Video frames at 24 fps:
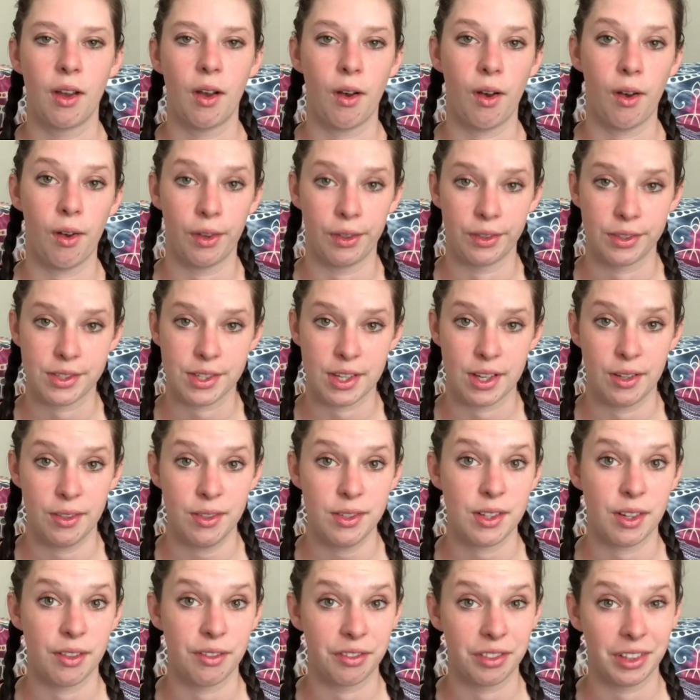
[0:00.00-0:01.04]
Also,
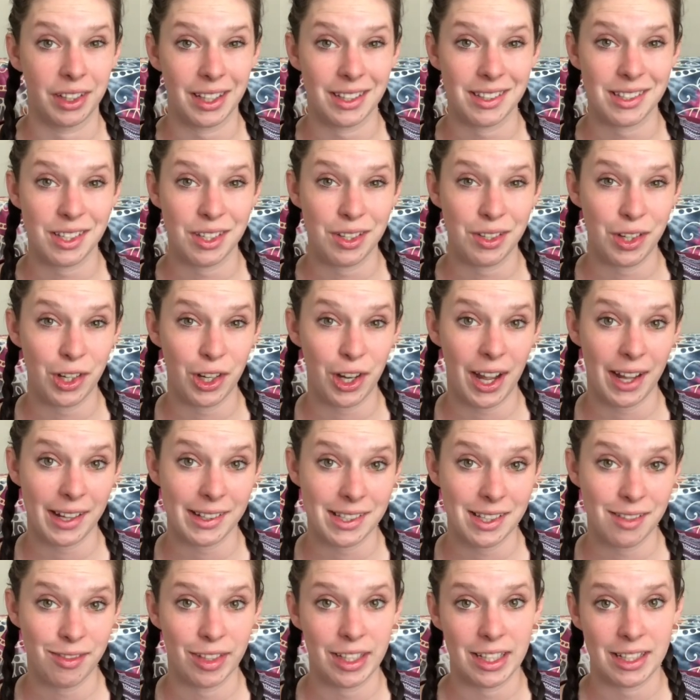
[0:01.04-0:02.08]
don't forget to do your
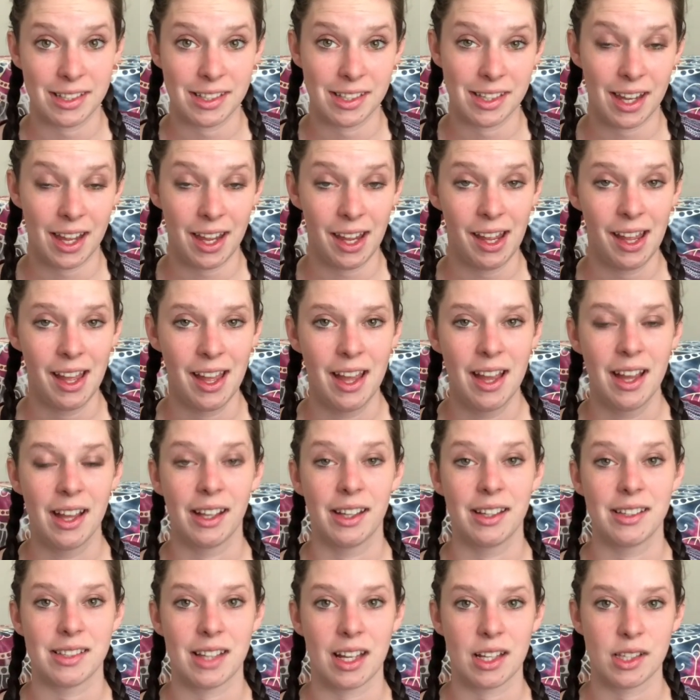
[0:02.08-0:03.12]
activity today,
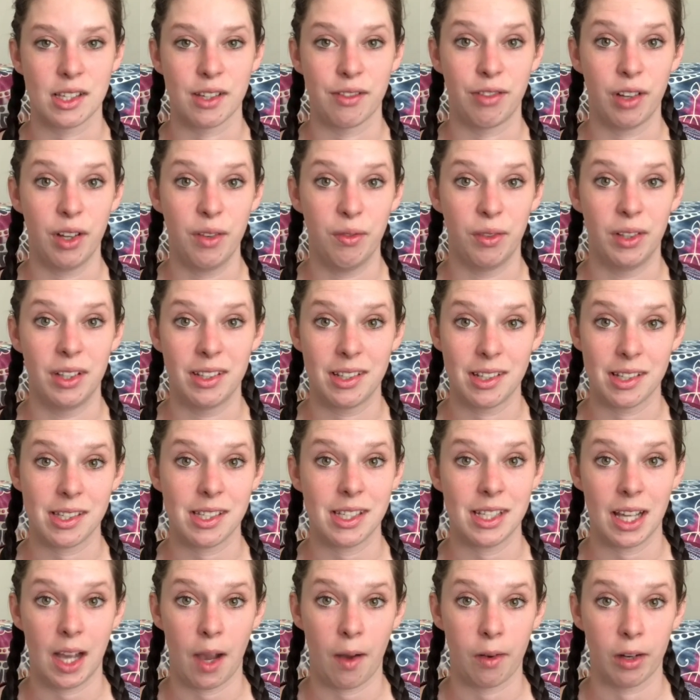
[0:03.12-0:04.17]
because that's a fun one to
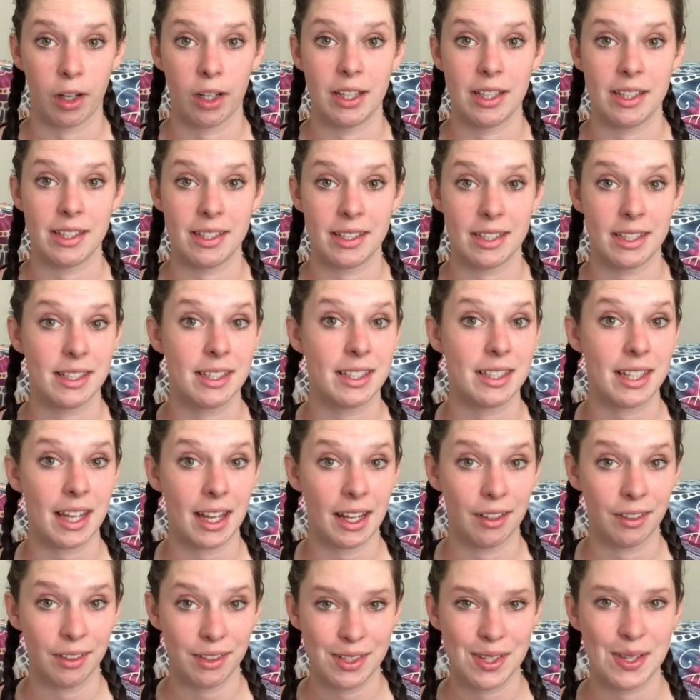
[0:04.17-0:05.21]
see how our
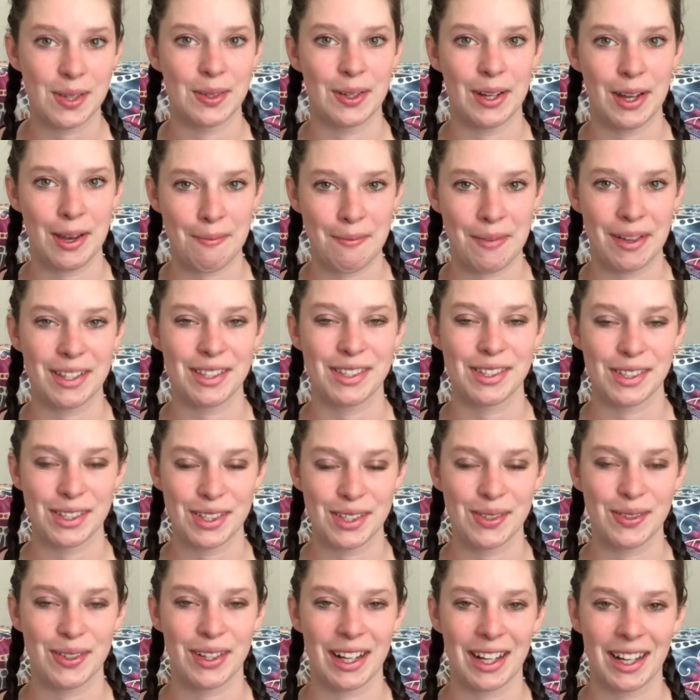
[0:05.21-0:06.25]
deltoid muscles
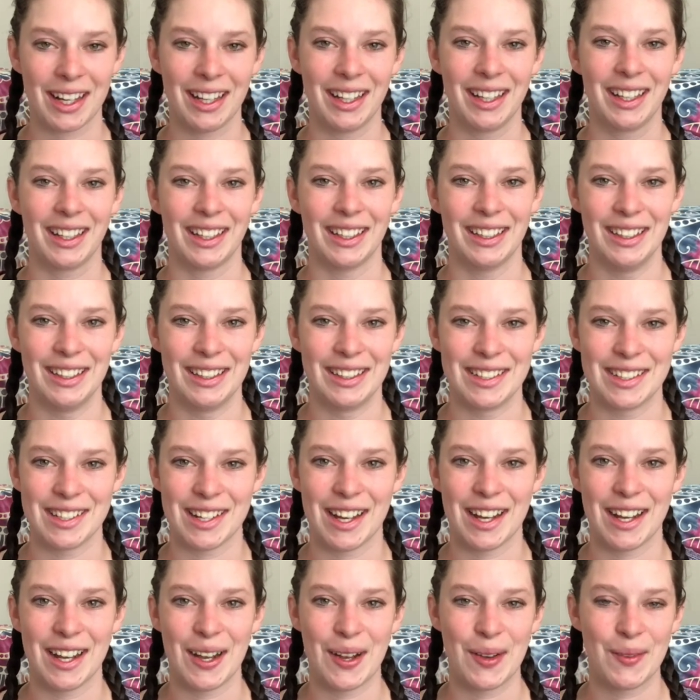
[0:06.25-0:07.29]
work. Good
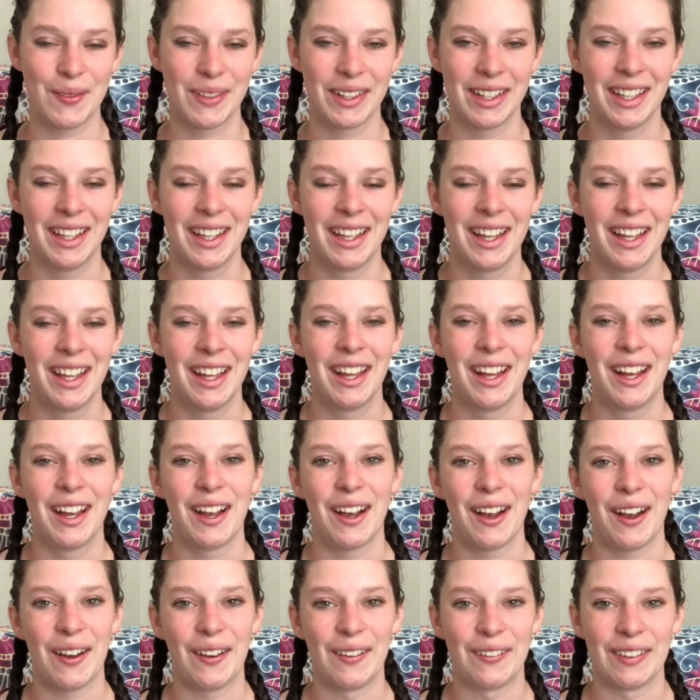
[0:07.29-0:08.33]
job.
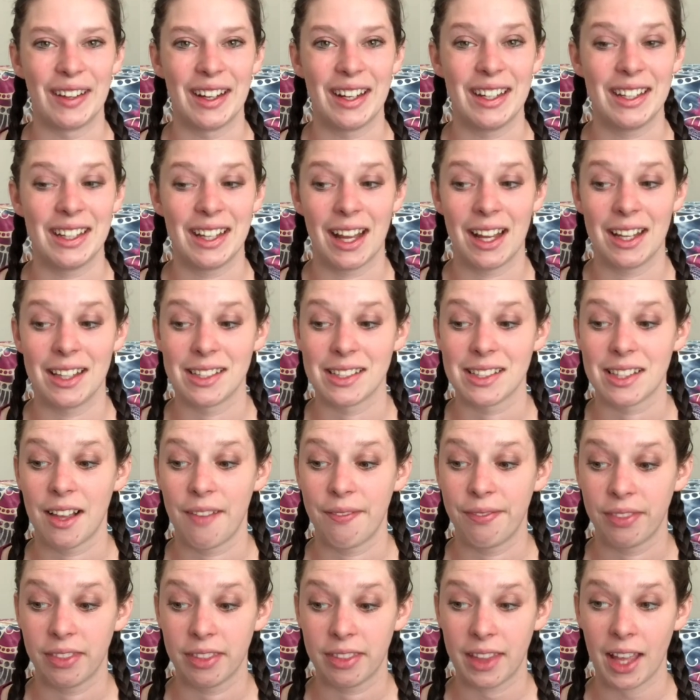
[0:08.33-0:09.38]
Alrighty guys,
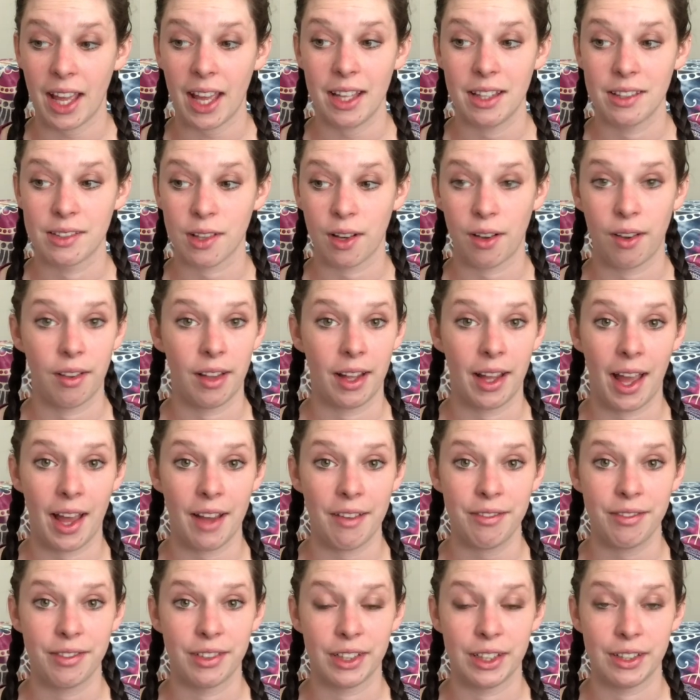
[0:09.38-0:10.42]
that is all I have
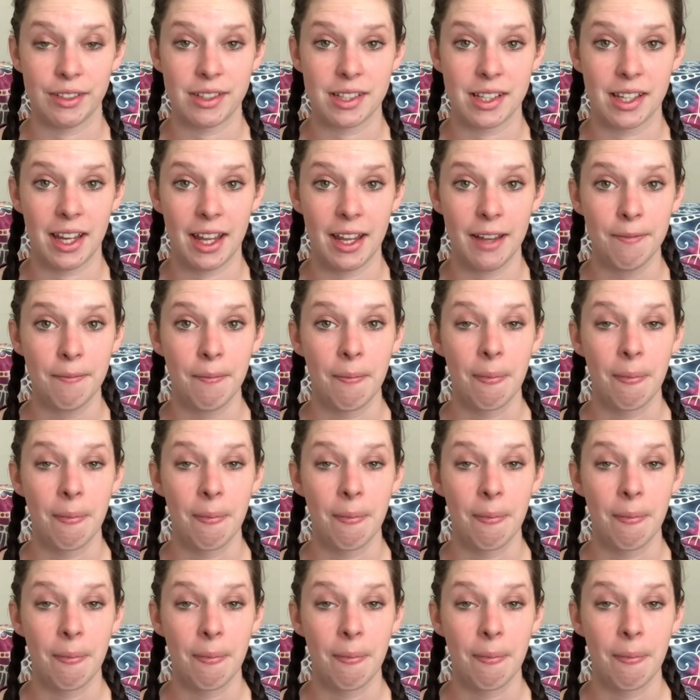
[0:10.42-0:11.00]
for you today.